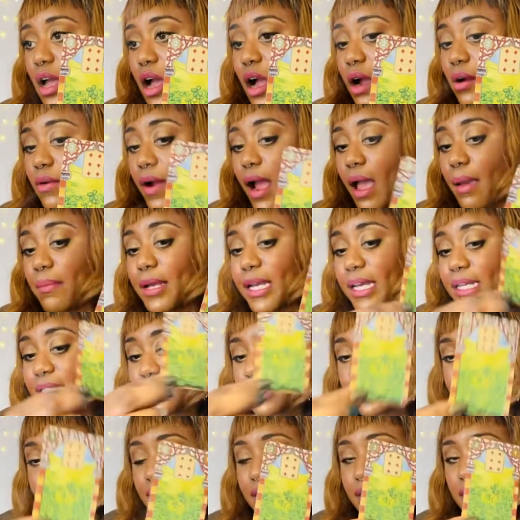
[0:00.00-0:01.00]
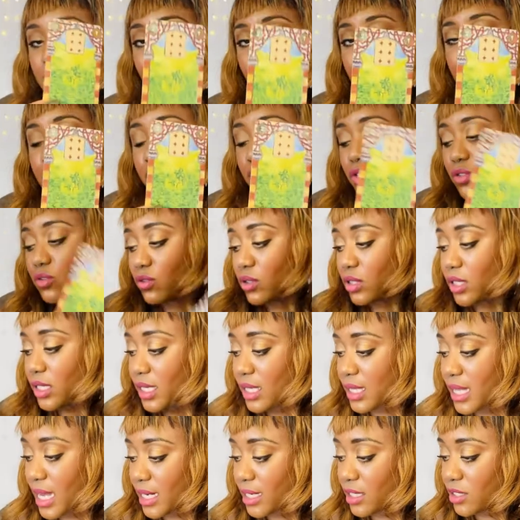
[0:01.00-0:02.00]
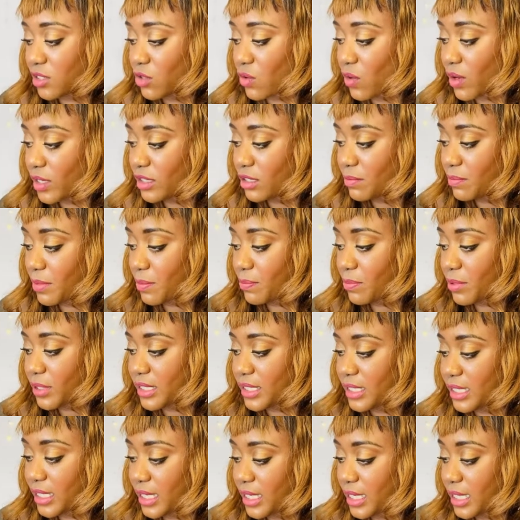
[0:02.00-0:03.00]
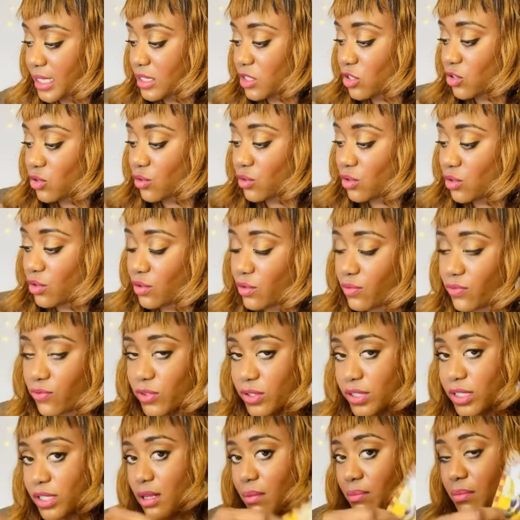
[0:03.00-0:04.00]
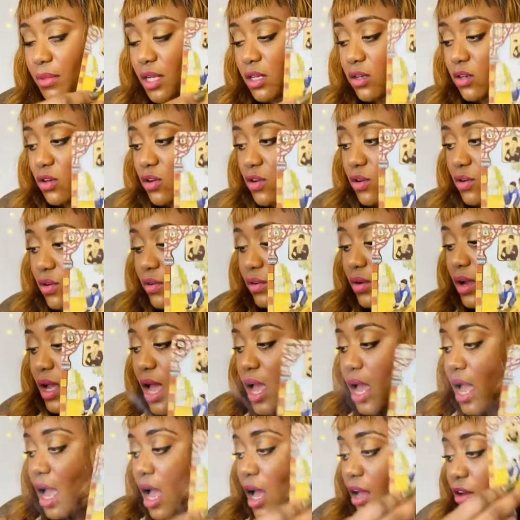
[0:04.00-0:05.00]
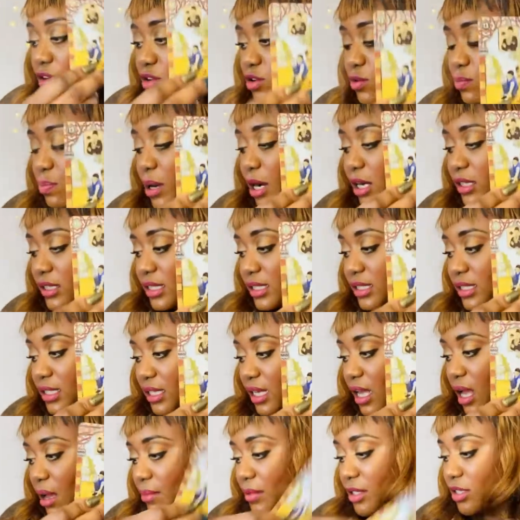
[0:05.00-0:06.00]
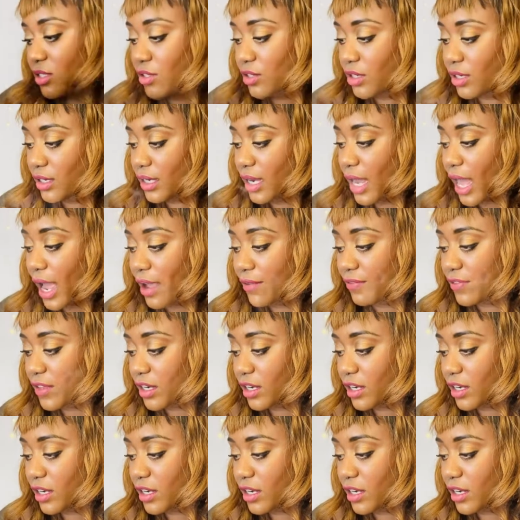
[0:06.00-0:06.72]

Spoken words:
All right, because this is an opportunity that is going to be presented to you for something new, a new person to come into your life.